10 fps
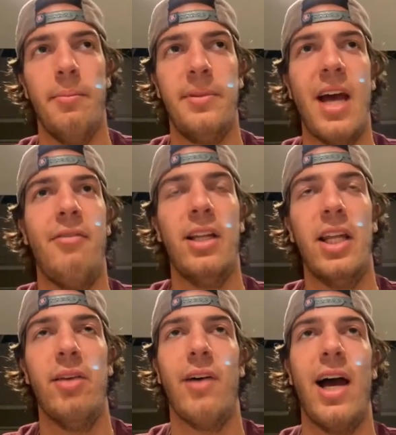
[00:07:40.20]
Devin
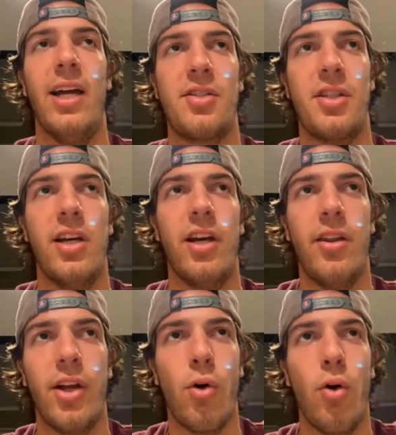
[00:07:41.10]
Levi is the
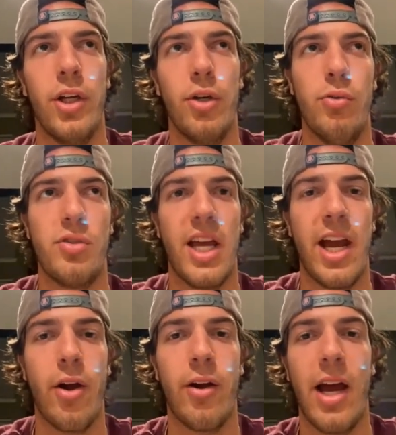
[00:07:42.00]
goalie who's
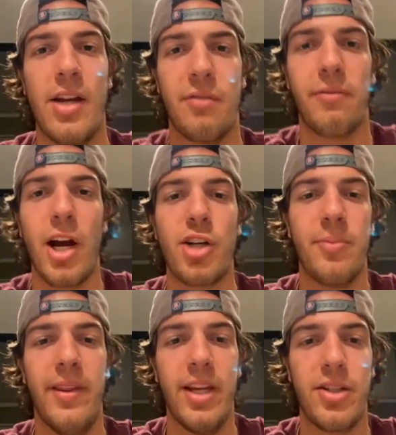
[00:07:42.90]
there as a
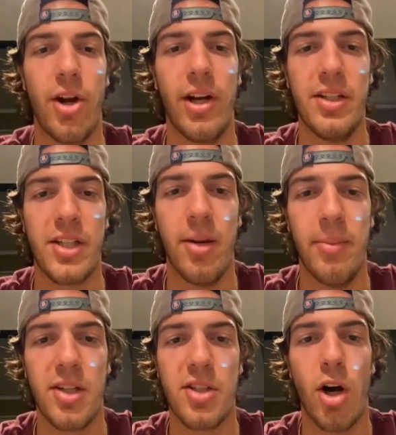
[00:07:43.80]
freshman this year, and he's going to
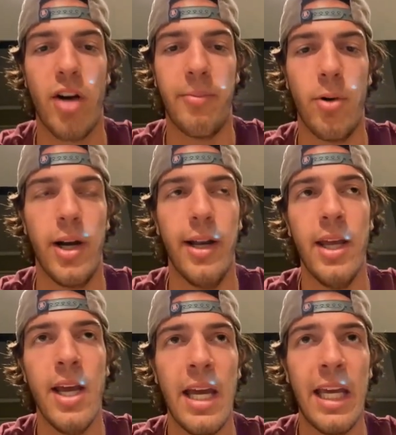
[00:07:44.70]
be a sophomore, and
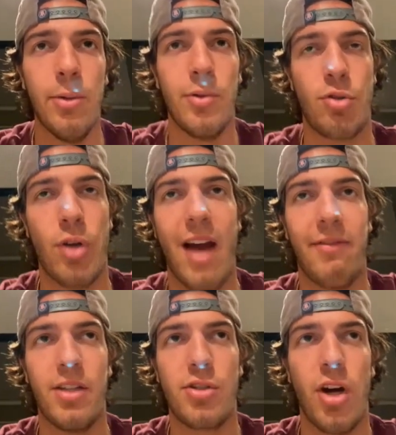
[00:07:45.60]
he was drafted.